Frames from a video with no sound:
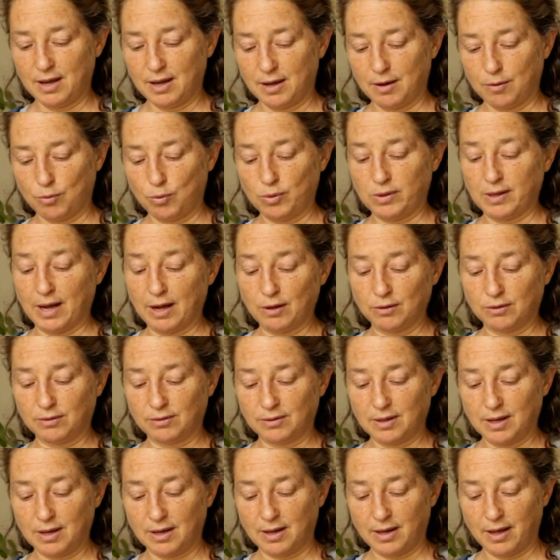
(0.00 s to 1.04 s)
without
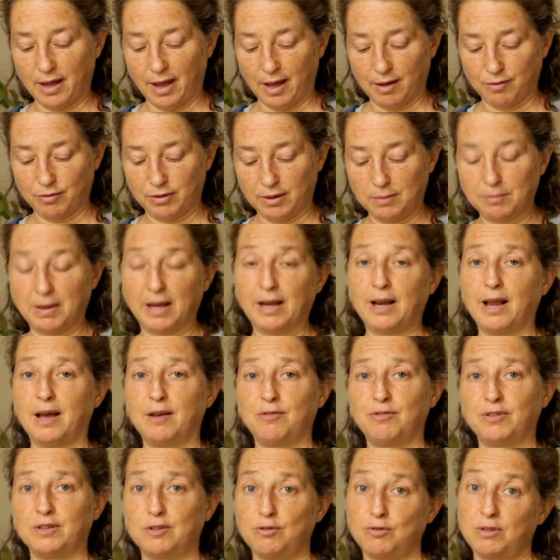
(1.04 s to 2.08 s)
having my
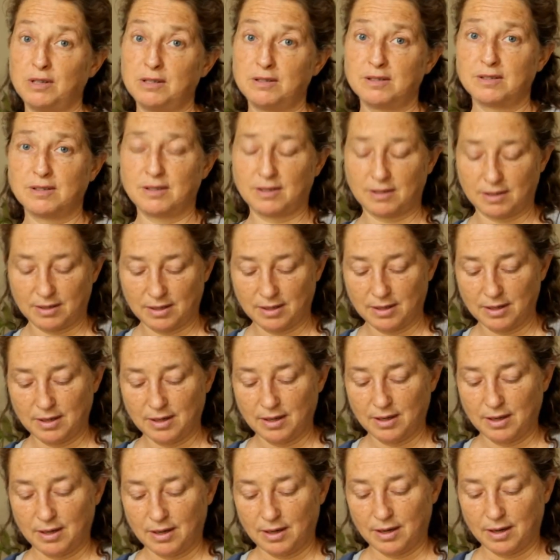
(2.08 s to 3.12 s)
life at risk.
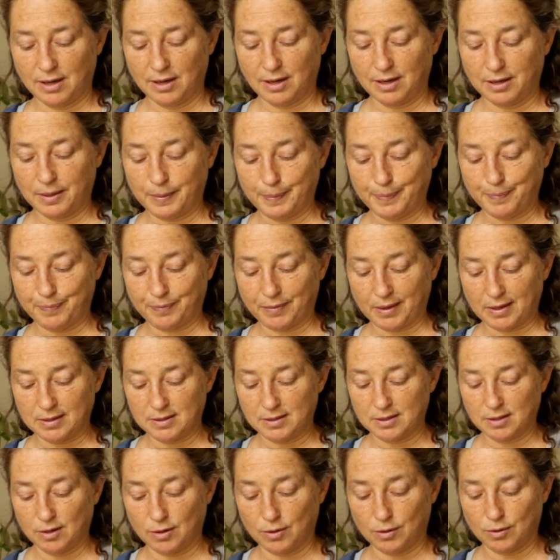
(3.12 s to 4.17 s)

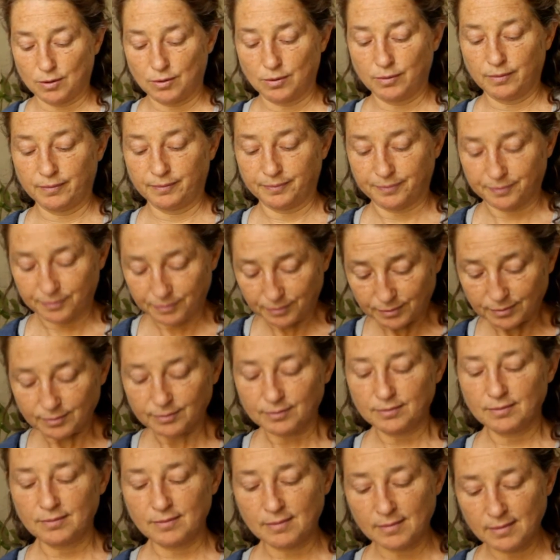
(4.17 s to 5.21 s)
So
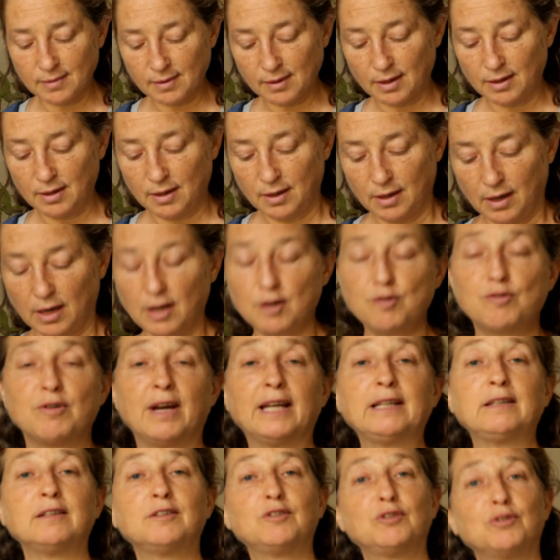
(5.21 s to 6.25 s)
in
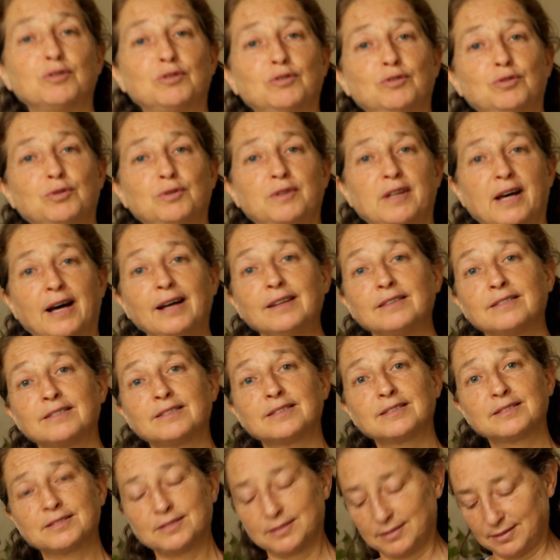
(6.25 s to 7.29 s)
gratitude to
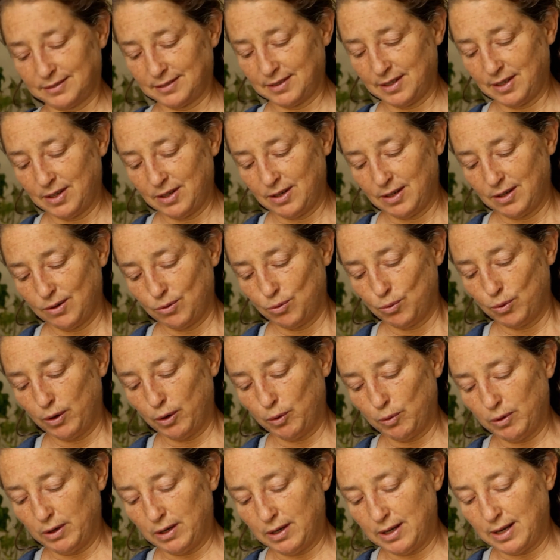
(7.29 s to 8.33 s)
that, we
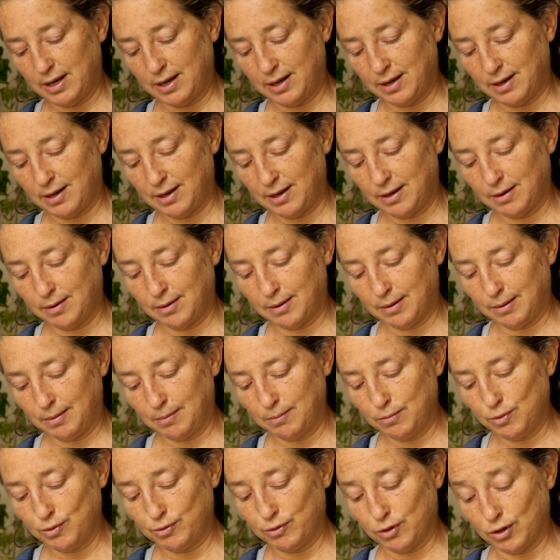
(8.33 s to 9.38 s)
will
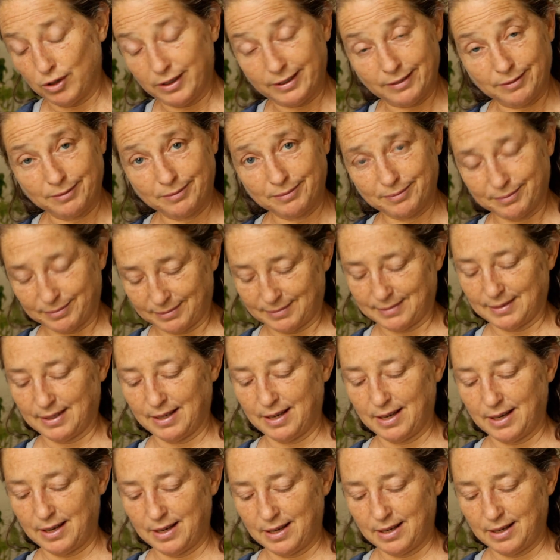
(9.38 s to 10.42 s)
move on
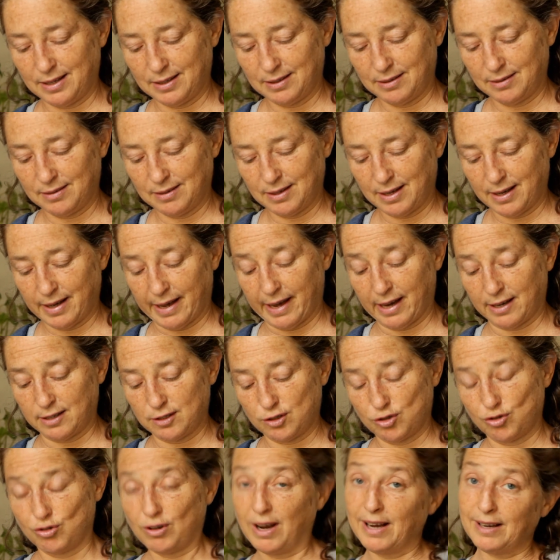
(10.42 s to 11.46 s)
and
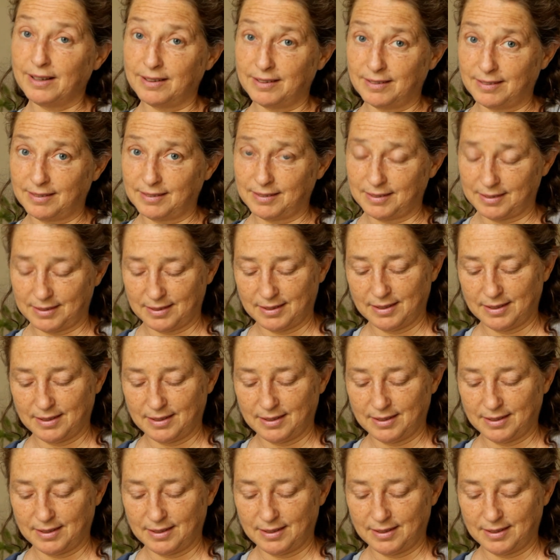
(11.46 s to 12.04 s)
extract